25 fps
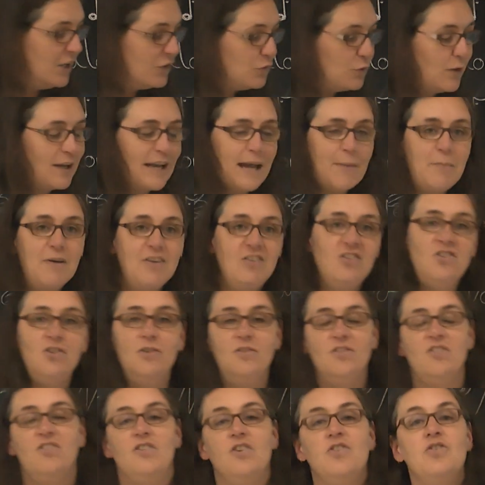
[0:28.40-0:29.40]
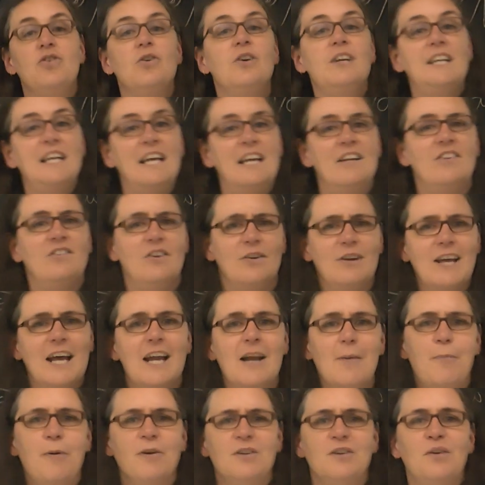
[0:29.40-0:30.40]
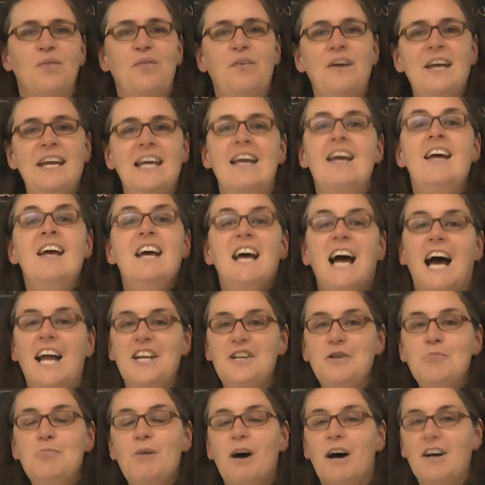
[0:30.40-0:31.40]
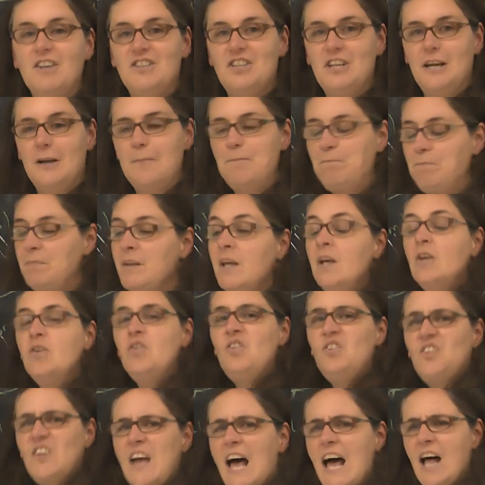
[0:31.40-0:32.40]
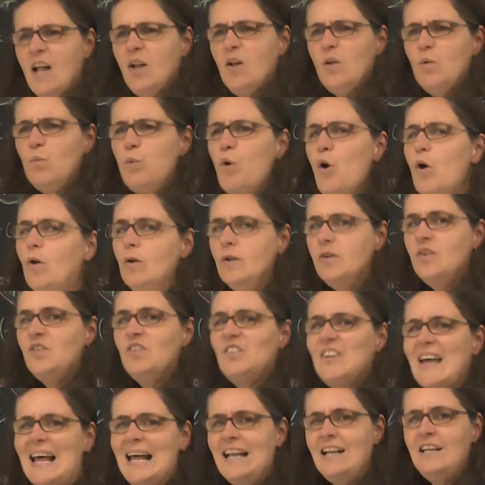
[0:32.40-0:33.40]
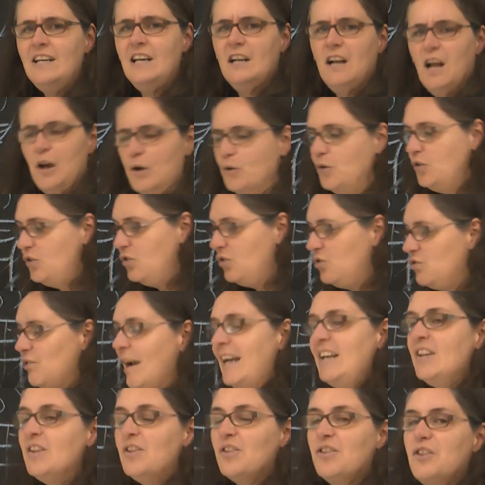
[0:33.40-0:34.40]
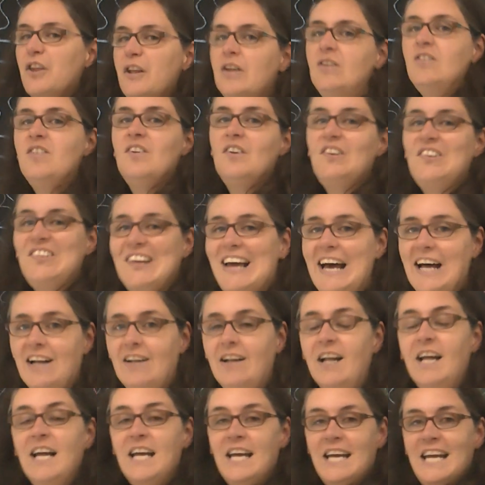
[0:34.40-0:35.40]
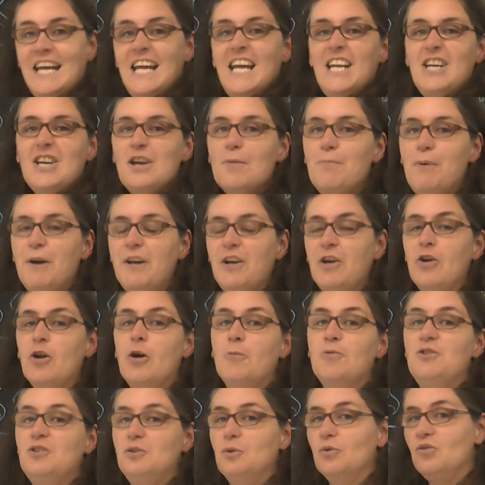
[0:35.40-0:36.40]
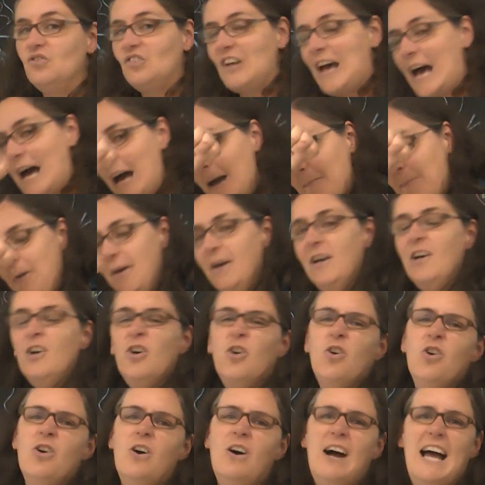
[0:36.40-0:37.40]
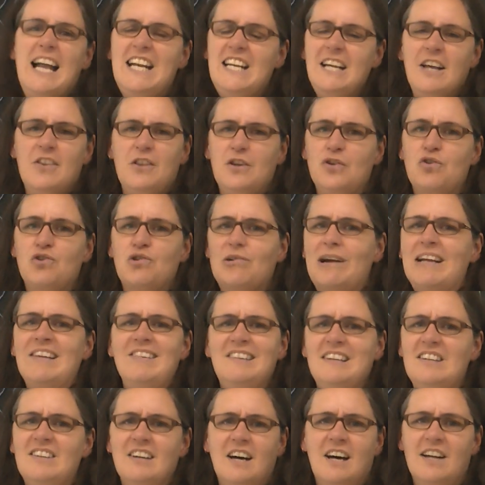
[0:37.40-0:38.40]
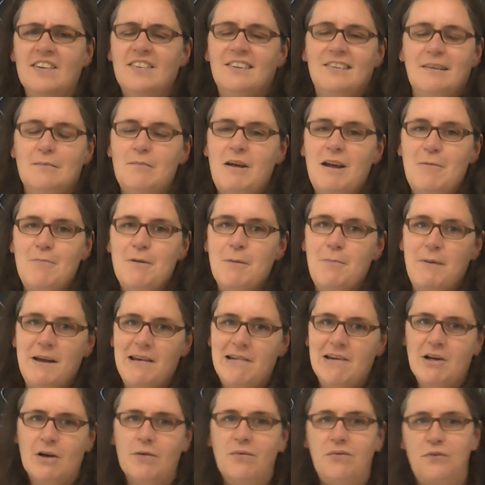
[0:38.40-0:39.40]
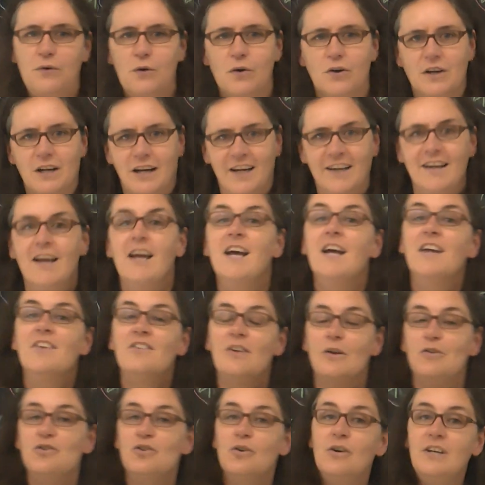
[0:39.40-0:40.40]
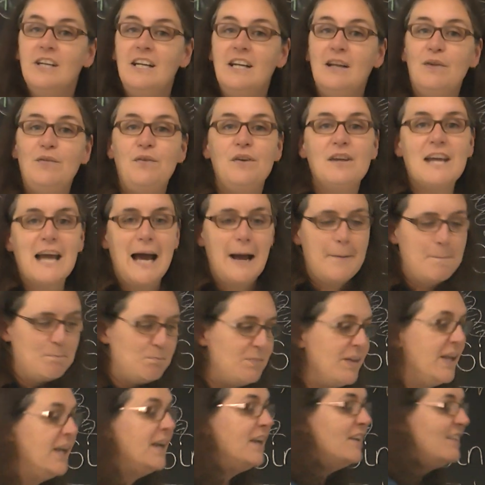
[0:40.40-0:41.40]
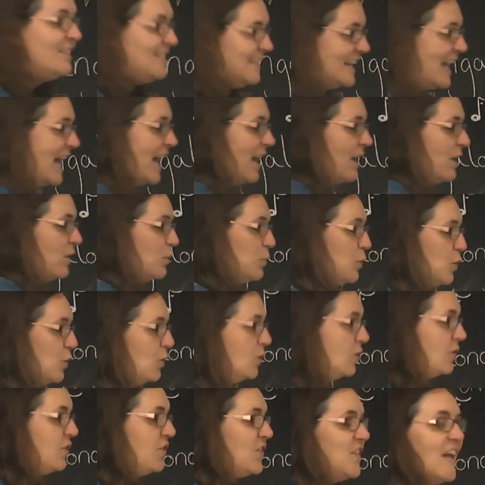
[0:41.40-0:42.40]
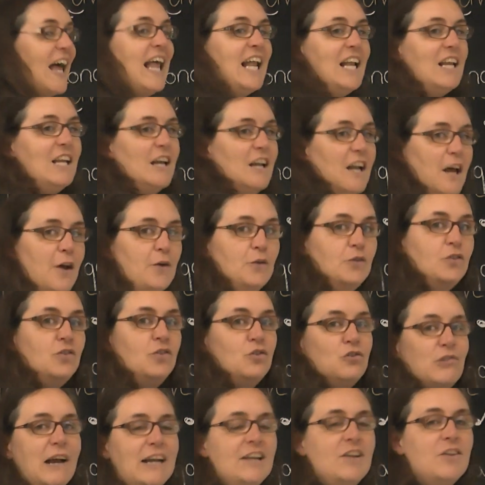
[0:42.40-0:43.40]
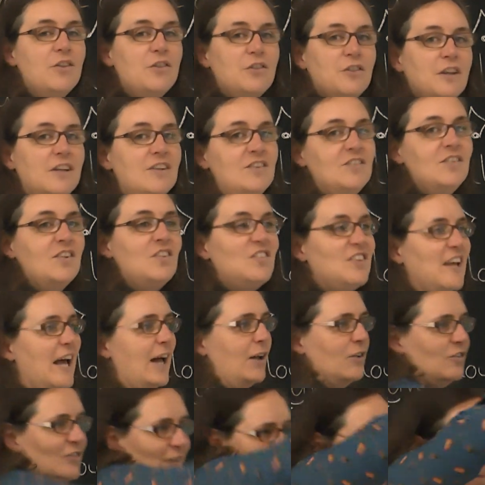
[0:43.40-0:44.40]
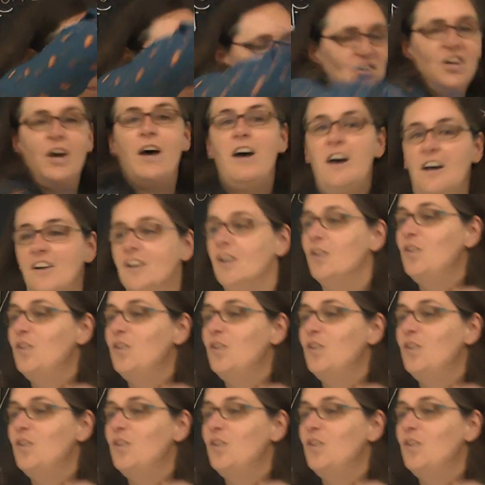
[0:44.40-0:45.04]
So I get my students to join in, so get up on your feet and you march it. Cell wall, cellulose, strengthens the cell. Here you can put in an optional dab or any other trendy dance that may be appearing on Fortnite. So join in if you can. Cell wall, cellulose, strengthens the cell. Dab turn.